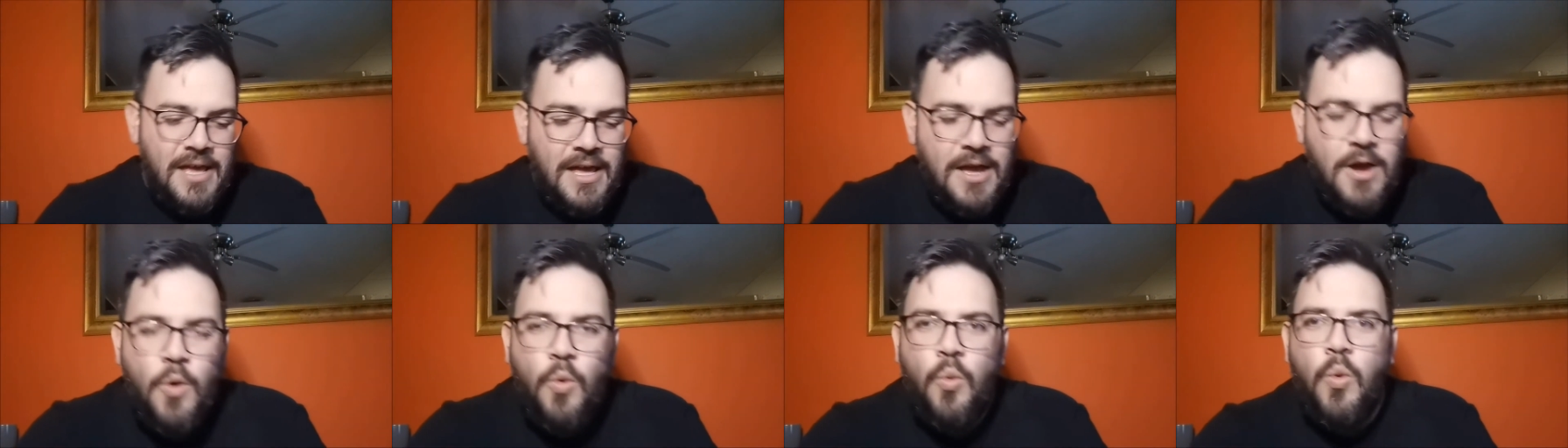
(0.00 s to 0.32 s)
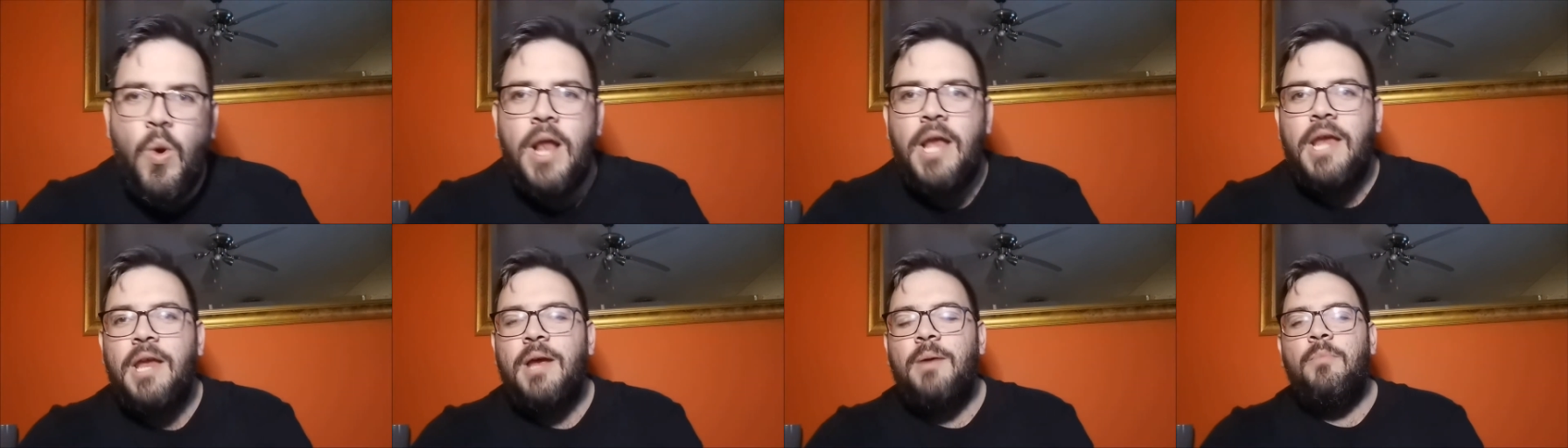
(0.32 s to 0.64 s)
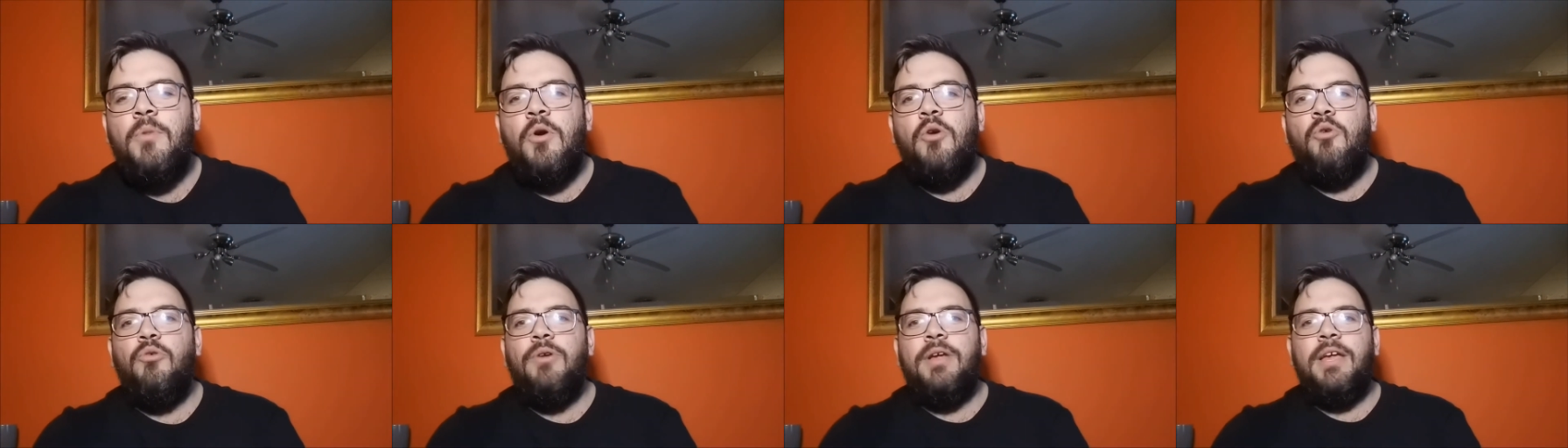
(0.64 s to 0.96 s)
William
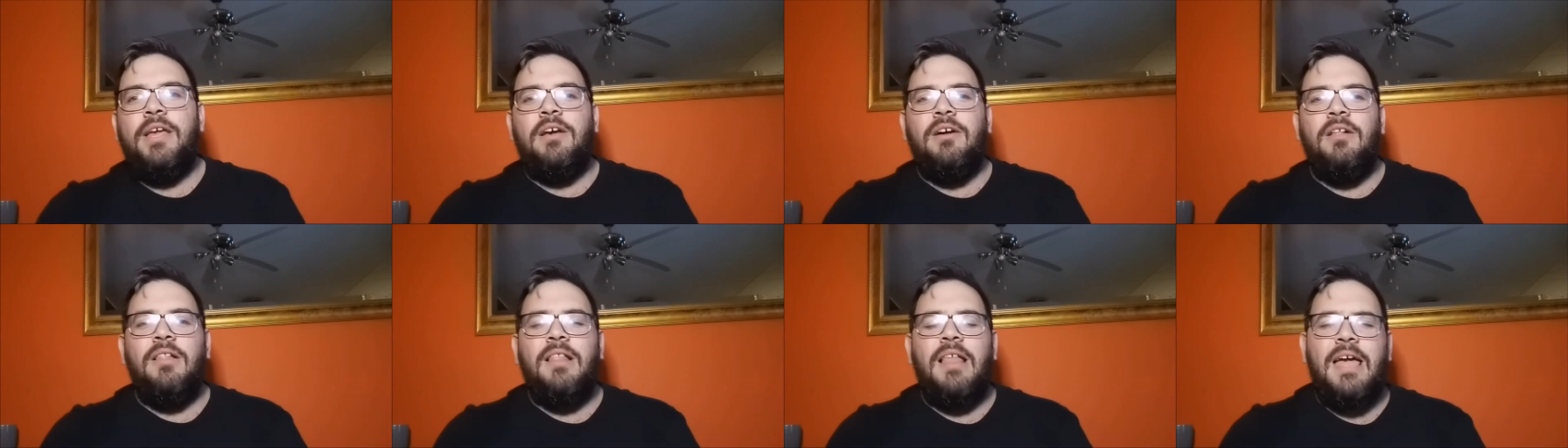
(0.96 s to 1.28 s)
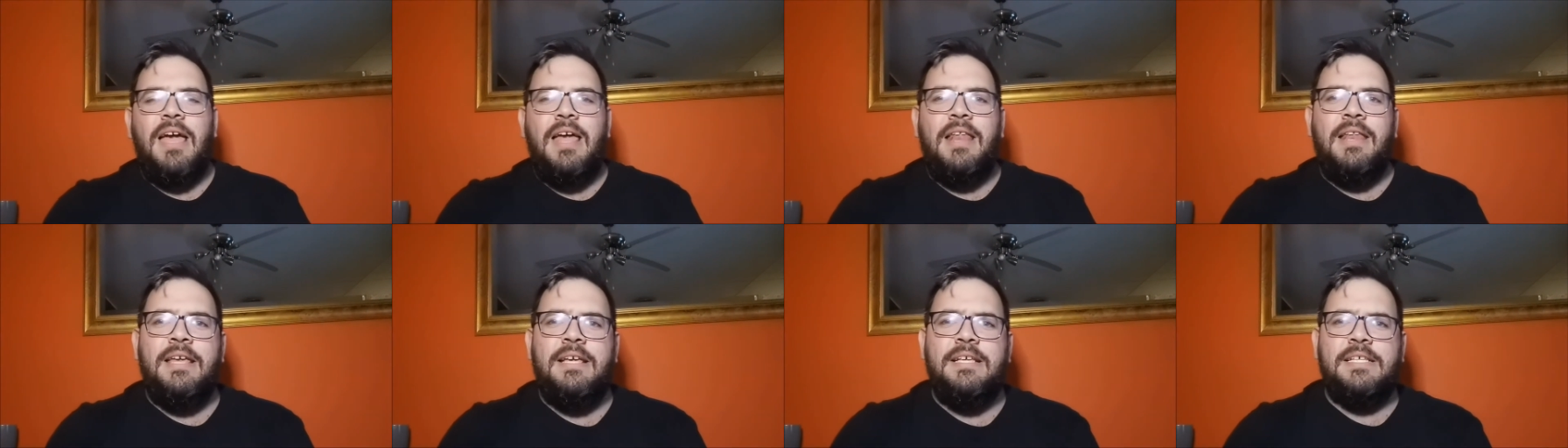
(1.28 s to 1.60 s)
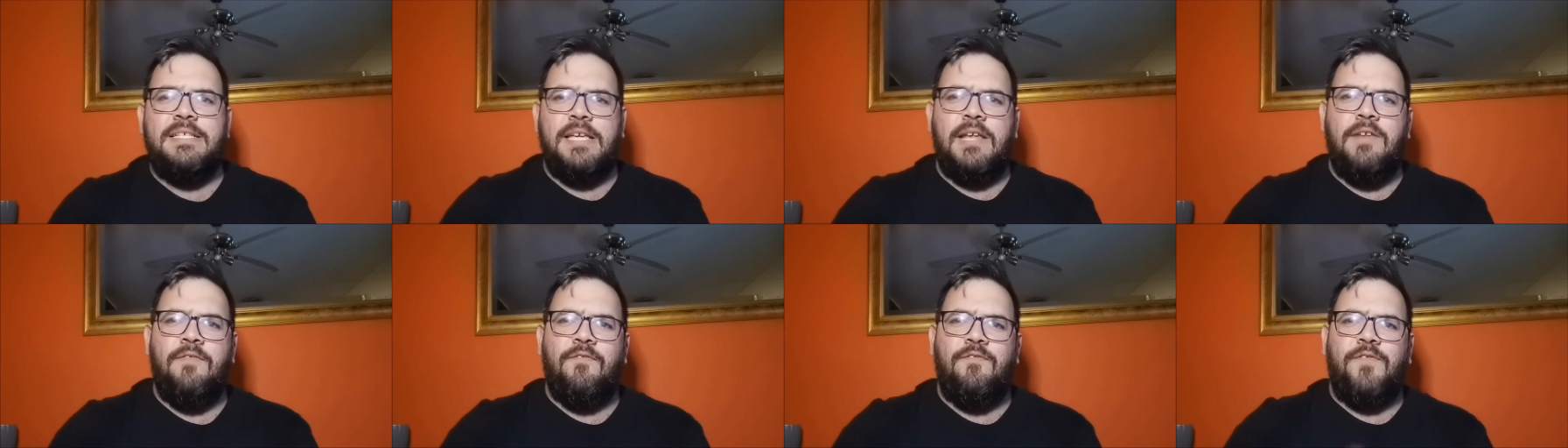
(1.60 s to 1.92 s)
Regal and
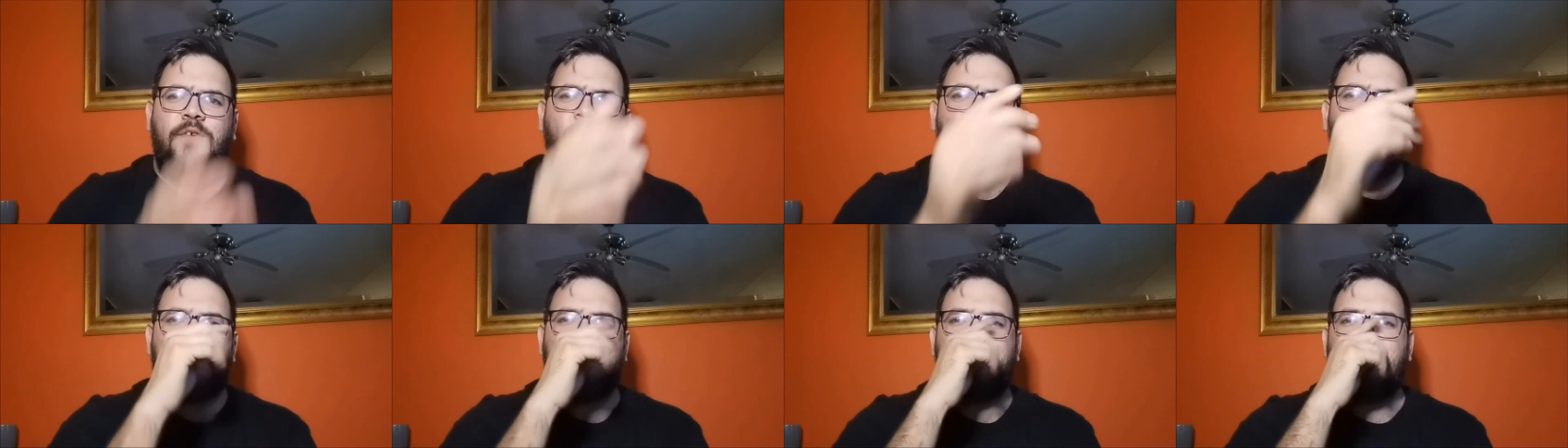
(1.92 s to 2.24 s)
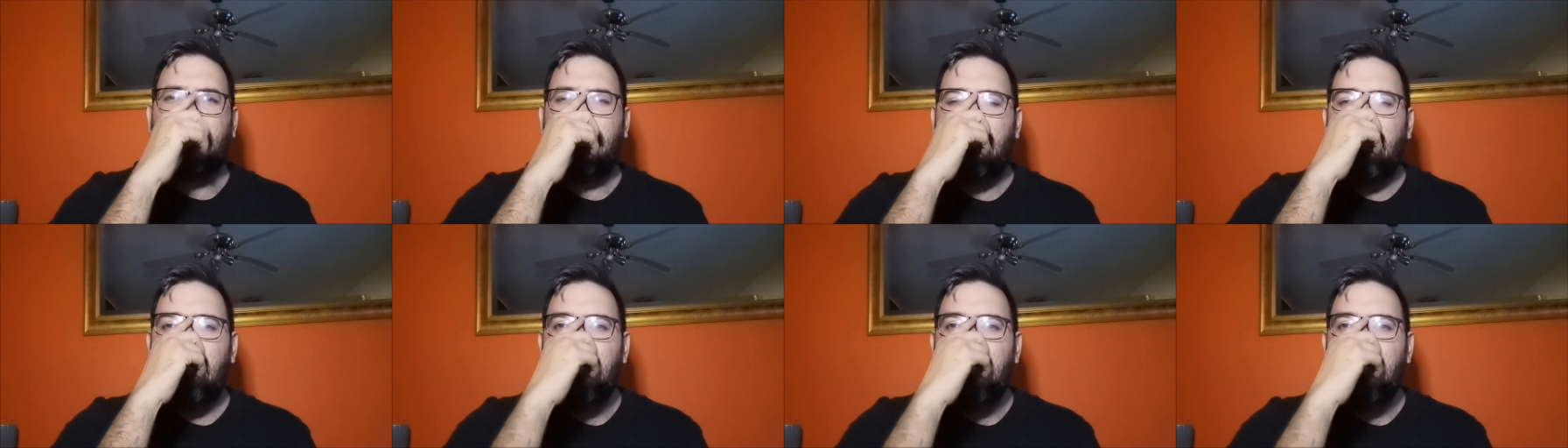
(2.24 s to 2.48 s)
his enforcer,